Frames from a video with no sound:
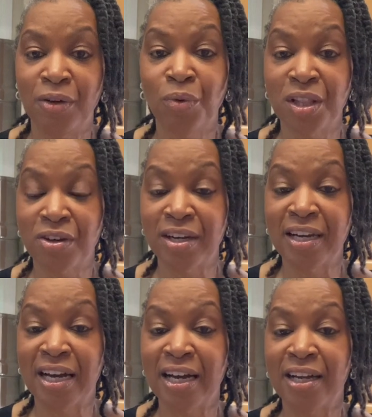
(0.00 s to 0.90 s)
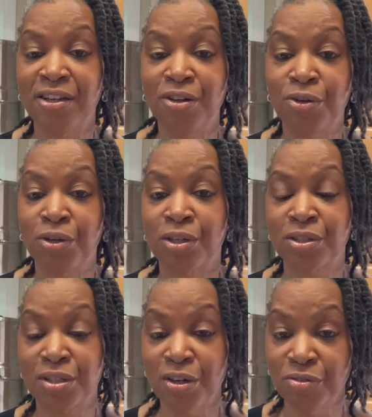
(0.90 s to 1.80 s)
whether or not your
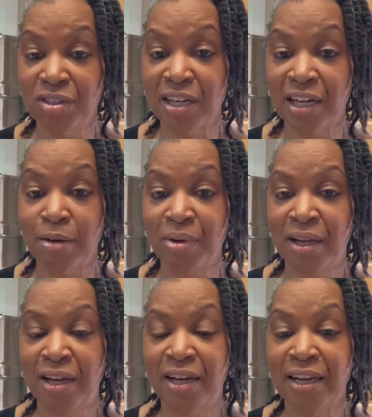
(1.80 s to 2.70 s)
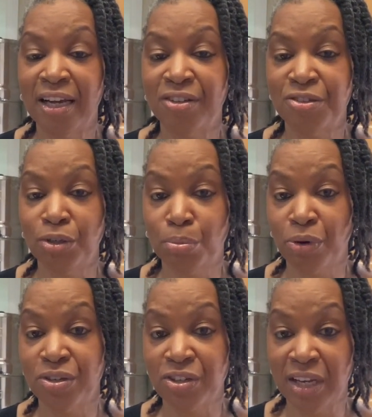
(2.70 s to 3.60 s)
stovetop allows you to
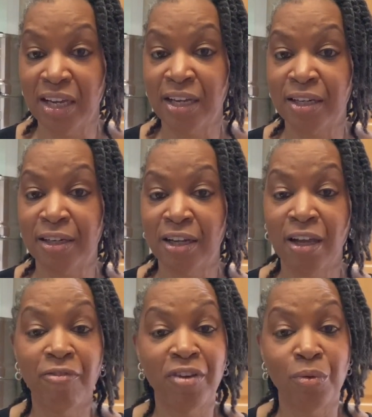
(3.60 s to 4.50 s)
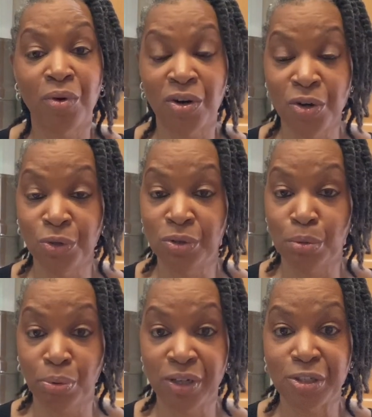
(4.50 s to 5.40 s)
pressure can, if it will hold the
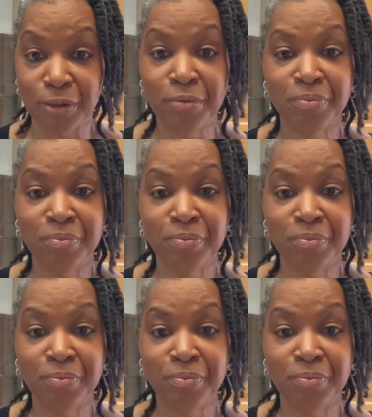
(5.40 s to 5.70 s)
pressure.